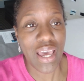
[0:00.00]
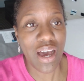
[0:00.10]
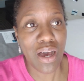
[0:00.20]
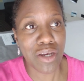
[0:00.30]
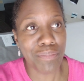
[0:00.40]

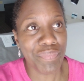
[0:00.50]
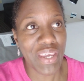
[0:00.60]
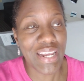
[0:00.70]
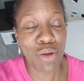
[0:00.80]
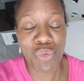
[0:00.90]
Um,
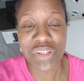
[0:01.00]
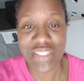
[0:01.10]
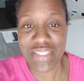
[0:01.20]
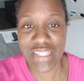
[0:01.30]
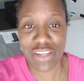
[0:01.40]
and I
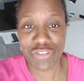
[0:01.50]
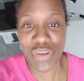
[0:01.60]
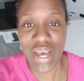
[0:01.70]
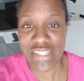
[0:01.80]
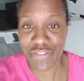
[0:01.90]
wanted to see if
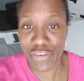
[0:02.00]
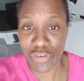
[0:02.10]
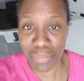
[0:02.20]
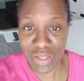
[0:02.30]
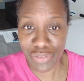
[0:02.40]
you guys have
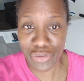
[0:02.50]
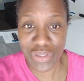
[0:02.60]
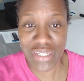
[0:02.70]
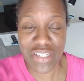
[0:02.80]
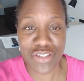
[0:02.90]
ever been
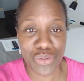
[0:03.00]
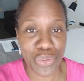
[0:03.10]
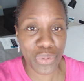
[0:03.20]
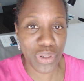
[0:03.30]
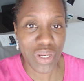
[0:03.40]
through this
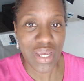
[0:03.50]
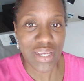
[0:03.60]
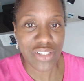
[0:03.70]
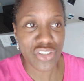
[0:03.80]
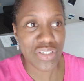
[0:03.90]
or
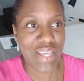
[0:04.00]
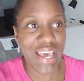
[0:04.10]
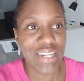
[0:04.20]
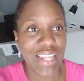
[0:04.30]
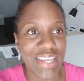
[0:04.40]
just
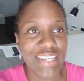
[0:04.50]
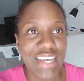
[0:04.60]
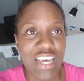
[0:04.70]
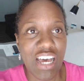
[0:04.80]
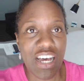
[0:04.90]
had like
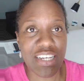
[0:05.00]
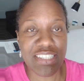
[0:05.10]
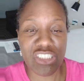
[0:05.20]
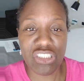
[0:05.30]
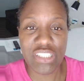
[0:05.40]
a
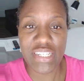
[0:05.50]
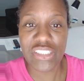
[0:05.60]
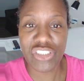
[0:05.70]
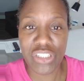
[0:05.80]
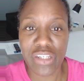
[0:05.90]

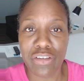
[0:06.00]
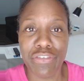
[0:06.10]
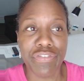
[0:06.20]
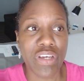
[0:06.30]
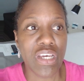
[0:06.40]

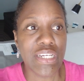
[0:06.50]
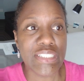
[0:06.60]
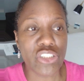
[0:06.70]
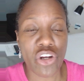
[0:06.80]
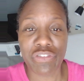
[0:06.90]
consecutive
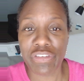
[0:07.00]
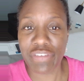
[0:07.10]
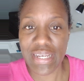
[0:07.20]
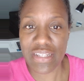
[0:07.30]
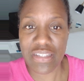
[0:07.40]
turn of
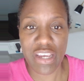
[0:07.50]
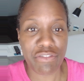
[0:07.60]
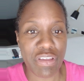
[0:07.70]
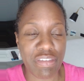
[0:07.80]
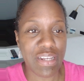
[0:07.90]
events.
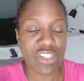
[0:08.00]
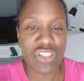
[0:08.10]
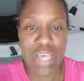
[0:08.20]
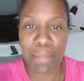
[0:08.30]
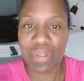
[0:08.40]
Everything
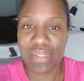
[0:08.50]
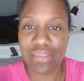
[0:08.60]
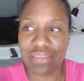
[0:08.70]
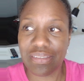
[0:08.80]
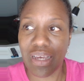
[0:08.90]
just
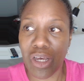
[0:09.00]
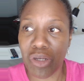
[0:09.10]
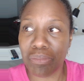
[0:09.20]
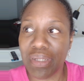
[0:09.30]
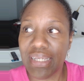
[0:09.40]
happens
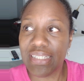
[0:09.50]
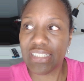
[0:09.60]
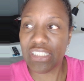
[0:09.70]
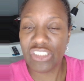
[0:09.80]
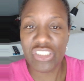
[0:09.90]
um,
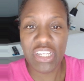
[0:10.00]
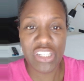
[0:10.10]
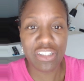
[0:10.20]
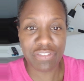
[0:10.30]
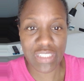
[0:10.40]

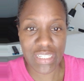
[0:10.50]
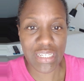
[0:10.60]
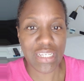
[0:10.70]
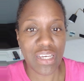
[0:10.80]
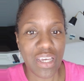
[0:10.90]

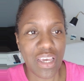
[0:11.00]
consecutively